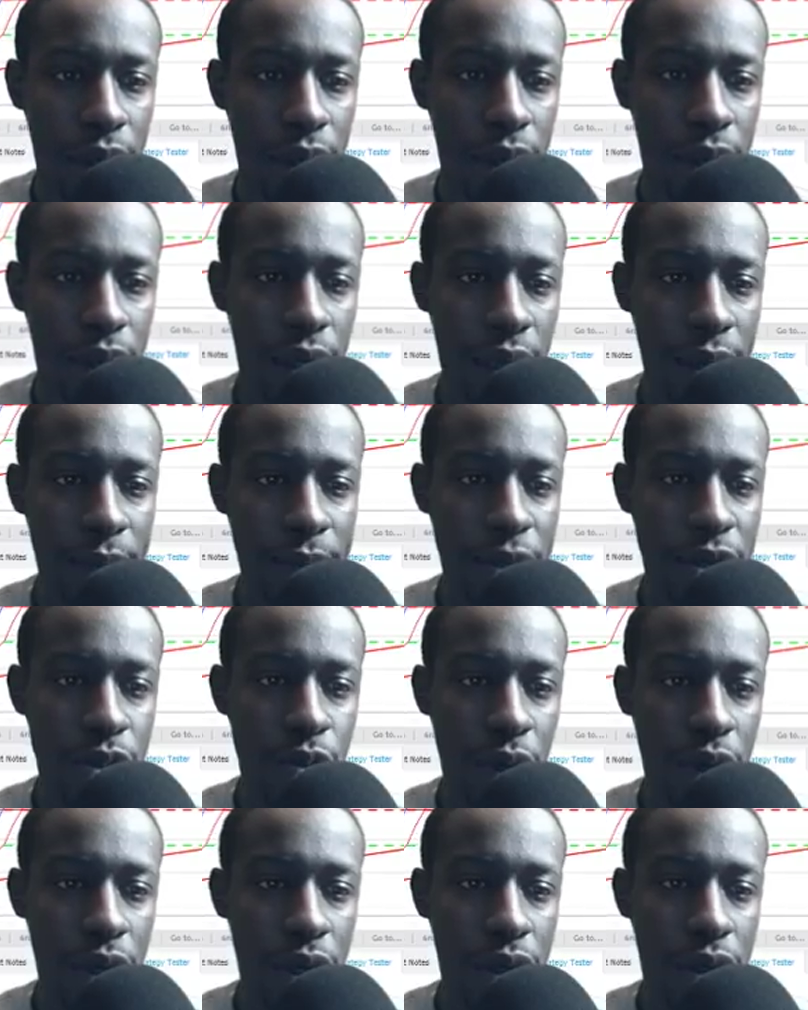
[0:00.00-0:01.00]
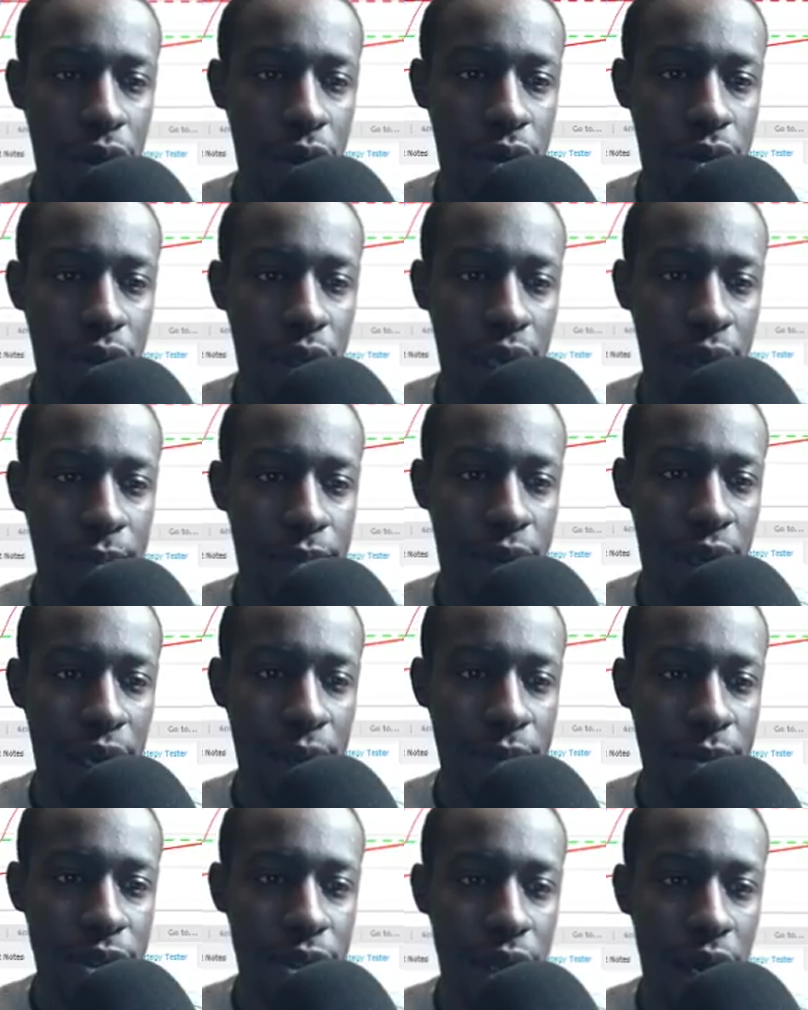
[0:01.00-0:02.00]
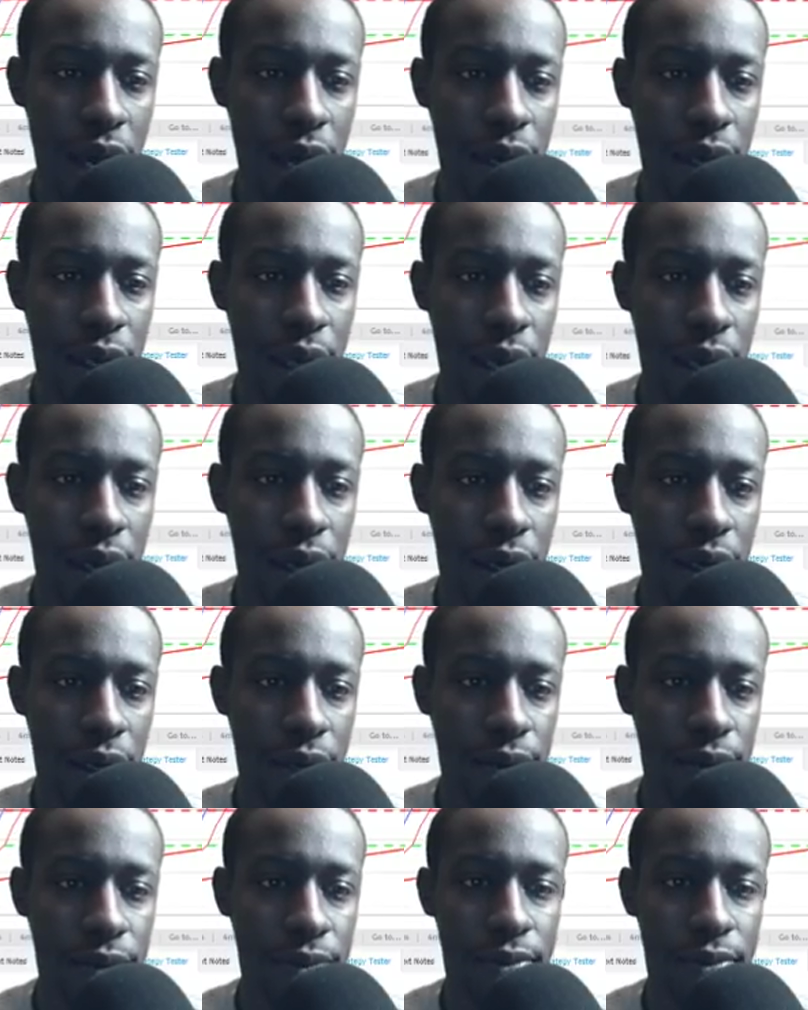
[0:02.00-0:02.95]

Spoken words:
NEM is one of those. NEM is kind of like a.